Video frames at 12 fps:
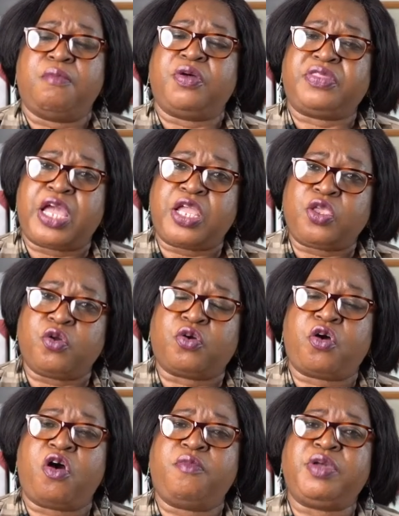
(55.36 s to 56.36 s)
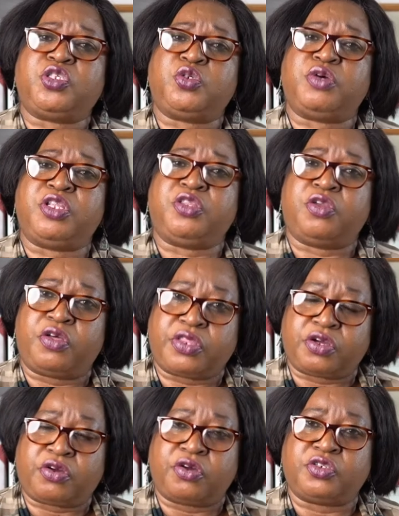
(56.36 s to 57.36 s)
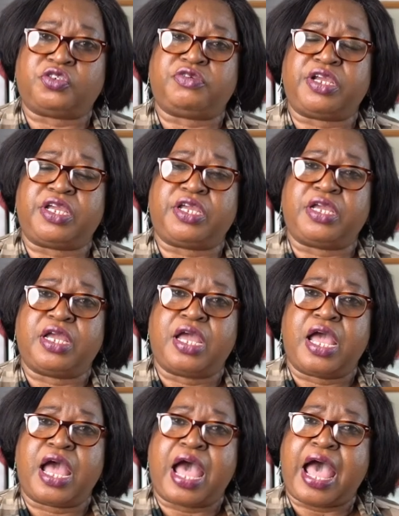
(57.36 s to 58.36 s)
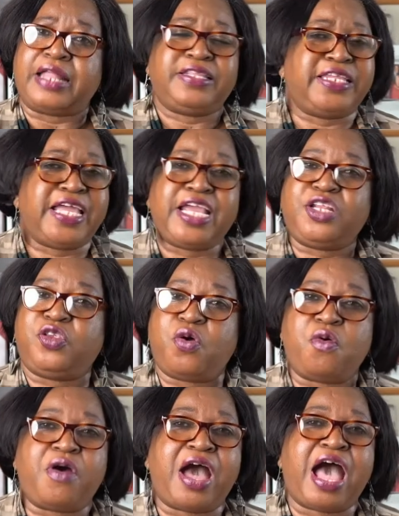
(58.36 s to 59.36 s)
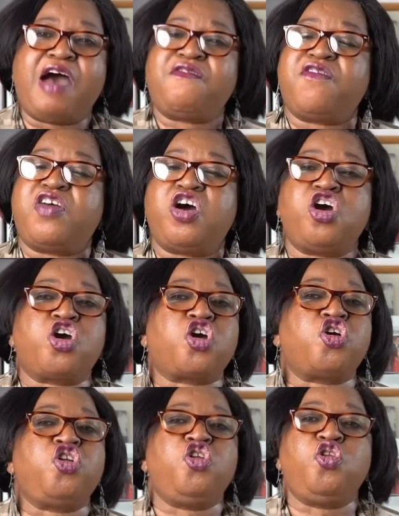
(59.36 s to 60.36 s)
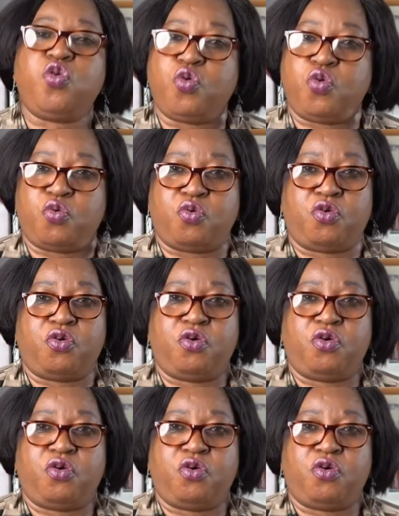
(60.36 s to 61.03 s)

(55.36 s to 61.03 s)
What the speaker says: but then you come into another country and they don't have a clue